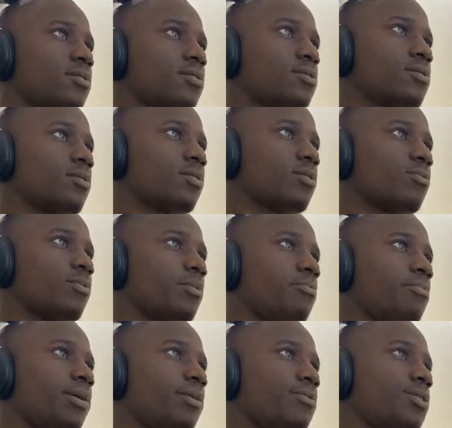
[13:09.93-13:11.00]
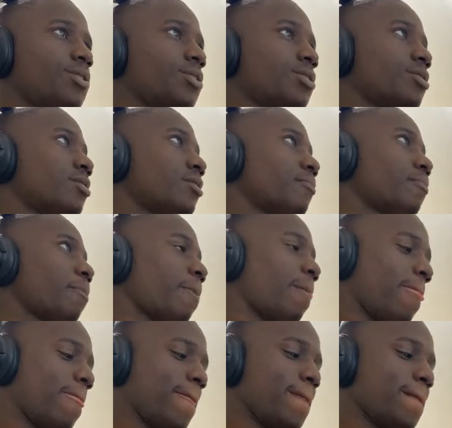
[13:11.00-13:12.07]
it's looking quite bearish.
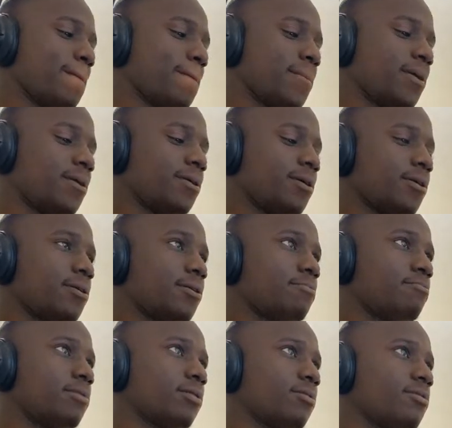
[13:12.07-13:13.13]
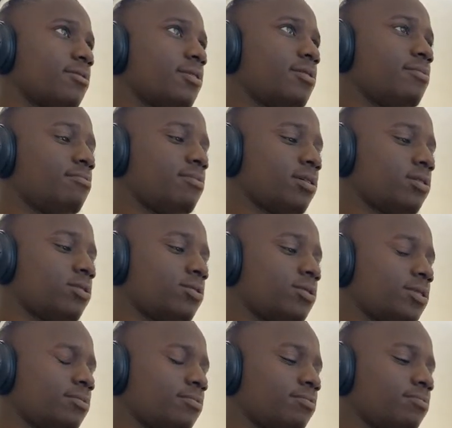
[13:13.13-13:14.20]
Uh, back to sorry,
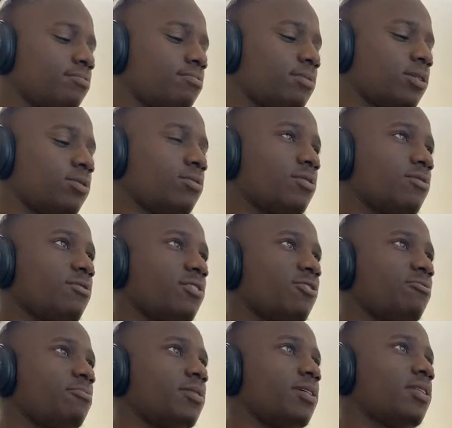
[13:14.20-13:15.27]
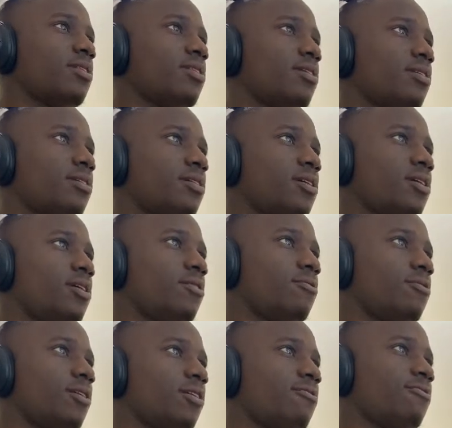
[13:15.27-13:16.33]
back to the 5 minute. Then
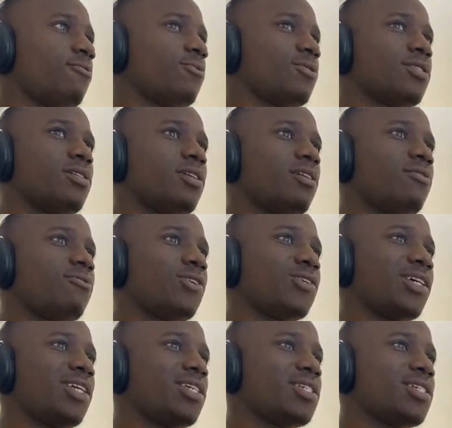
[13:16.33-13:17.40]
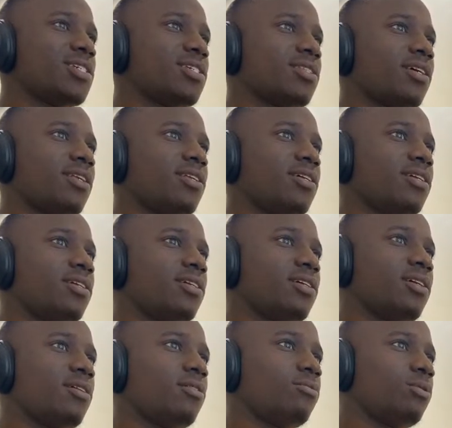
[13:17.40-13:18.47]
we still have our analysis standing.
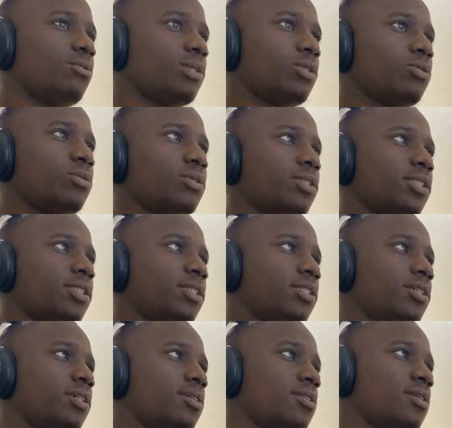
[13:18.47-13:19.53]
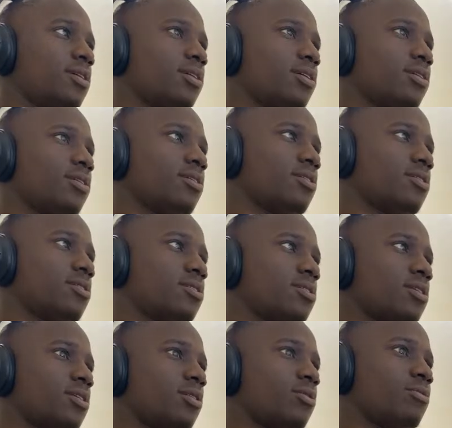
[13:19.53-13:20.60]
We want to see the
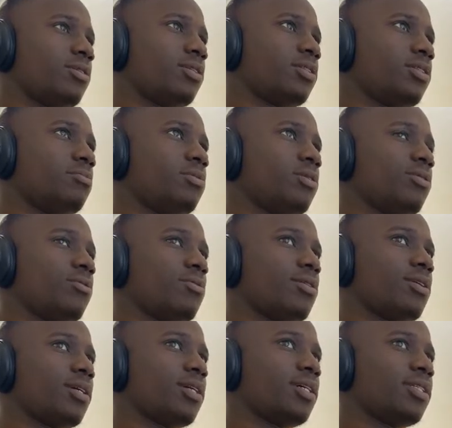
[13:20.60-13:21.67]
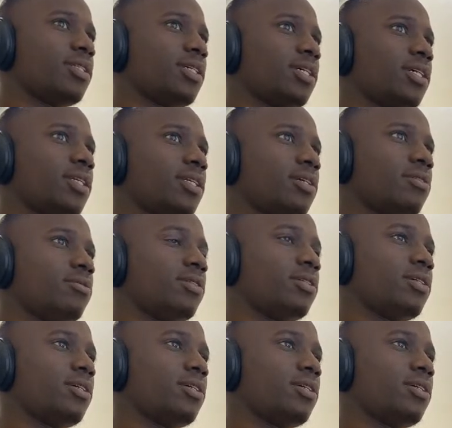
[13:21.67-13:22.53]
liquidity below there get taken out.